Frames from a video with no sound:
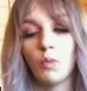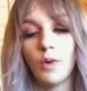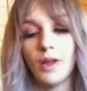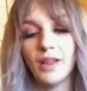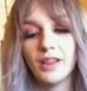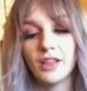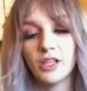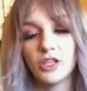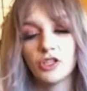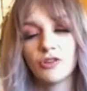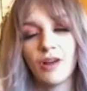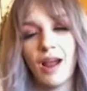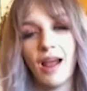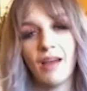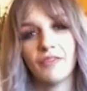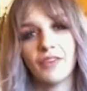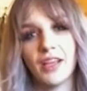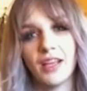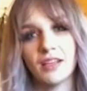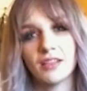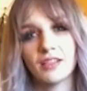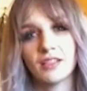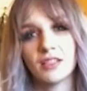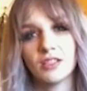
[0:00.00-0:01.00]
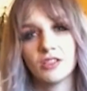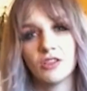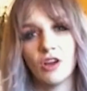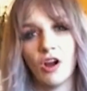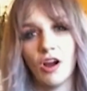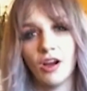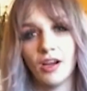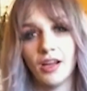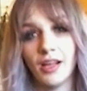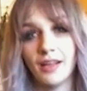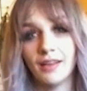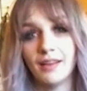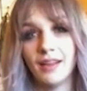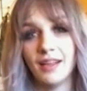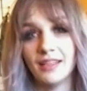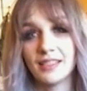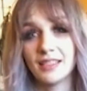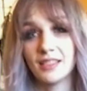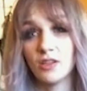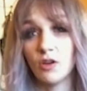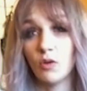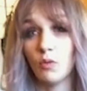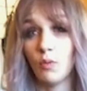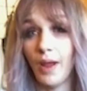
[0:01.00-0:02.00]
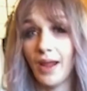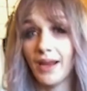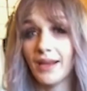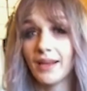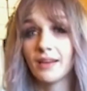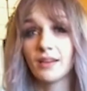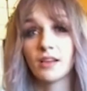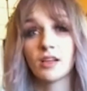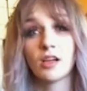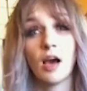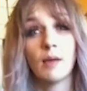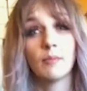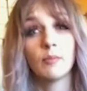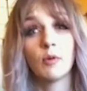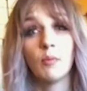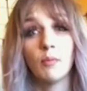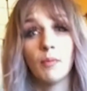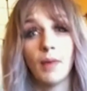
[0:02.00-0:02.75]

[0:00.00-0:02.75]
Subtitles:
When the trafficking started, it still waited a couple